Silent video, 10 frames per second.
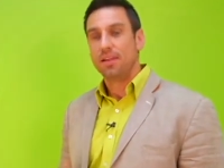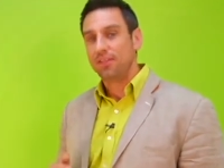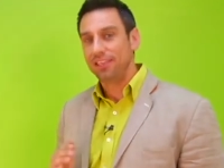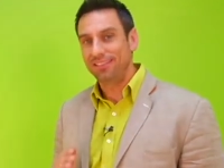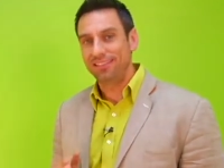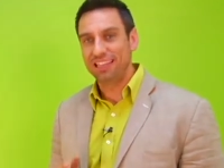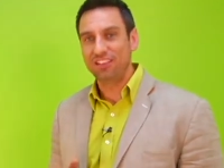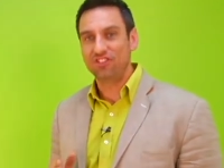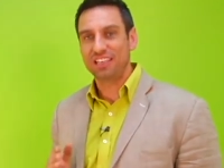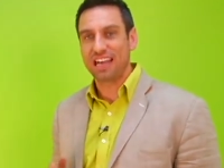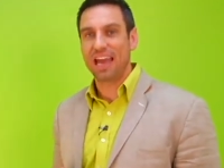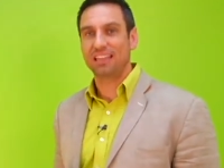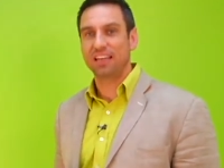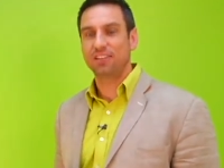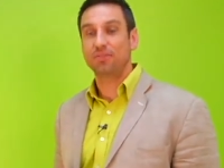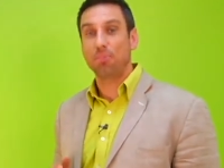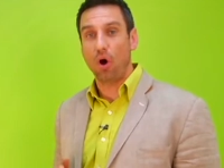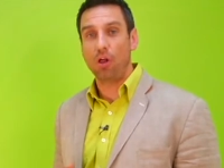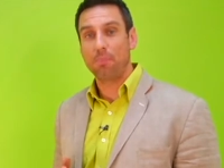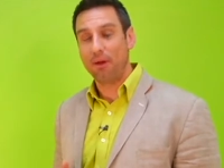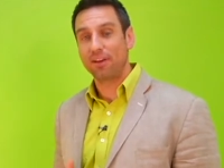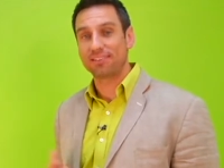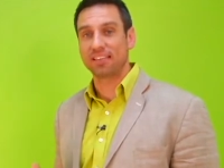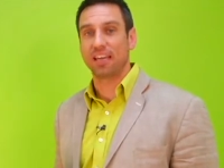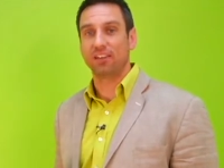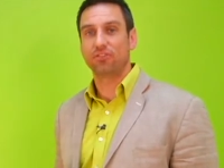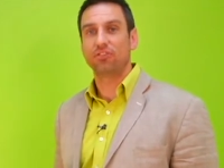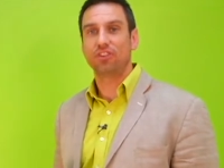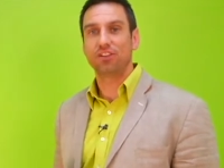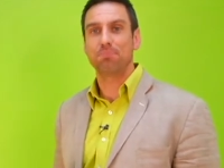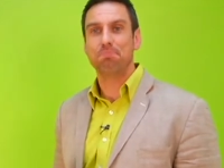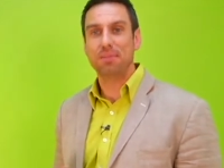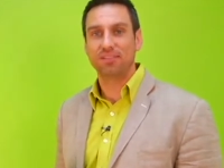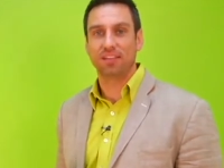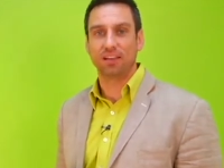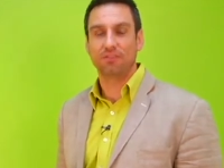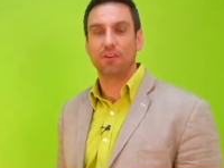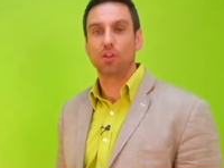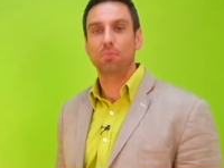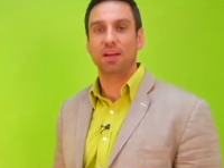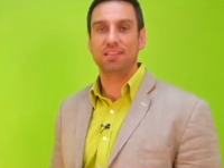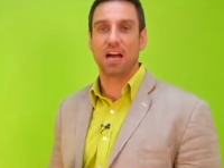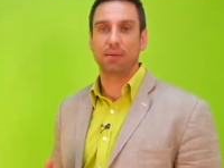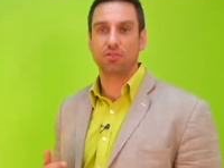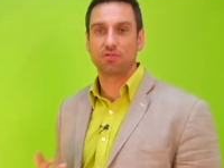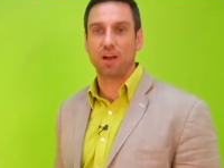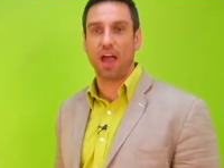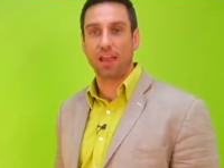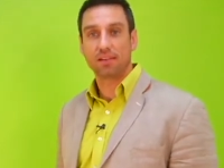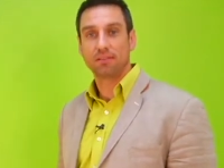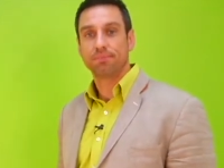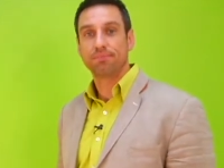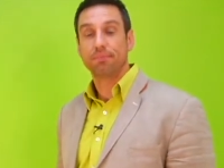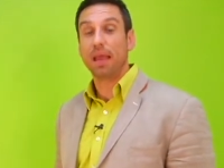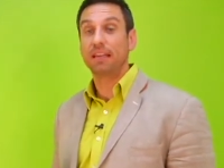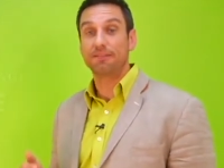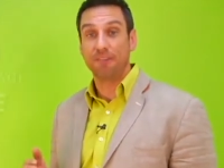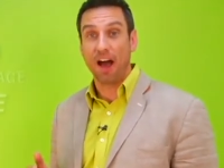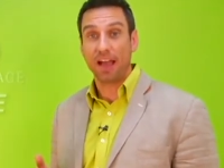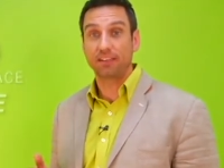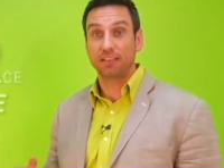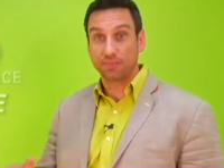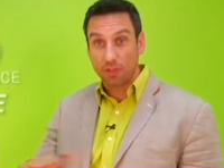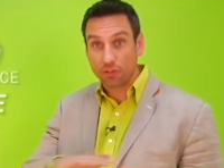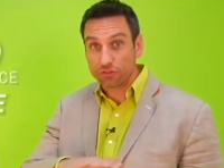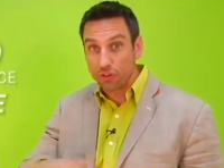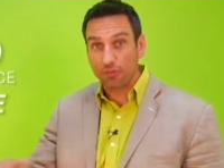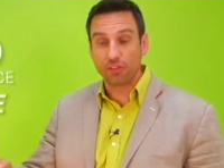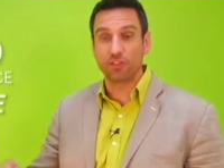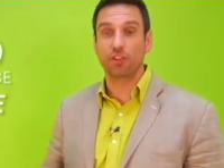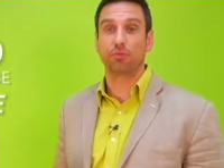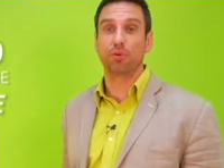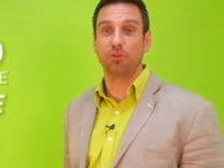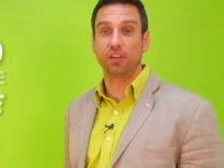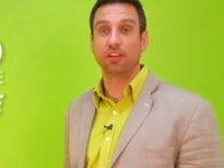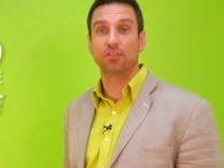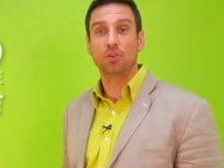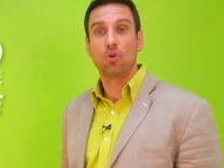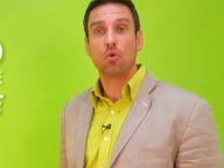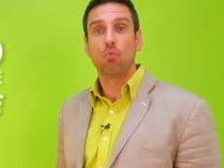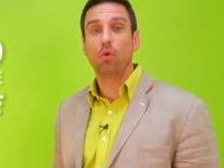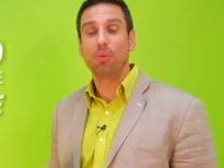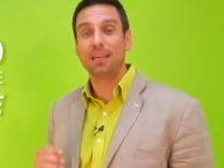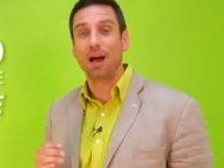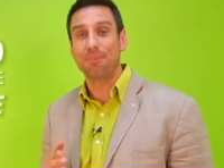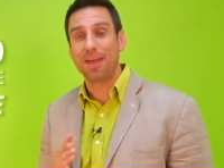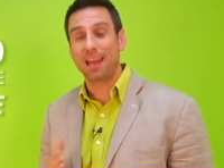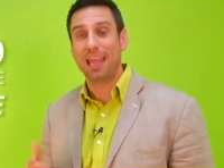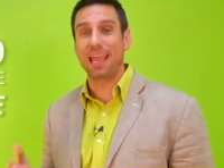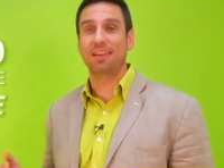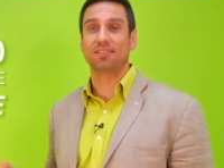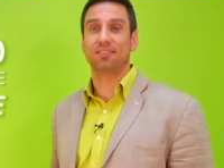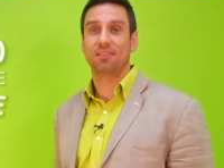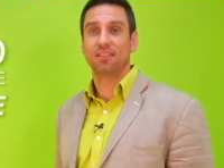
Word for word: The installation guidelines of polymeric sand suggest misting followed by time to dry. Any fines left on the surface in this process will become that haze.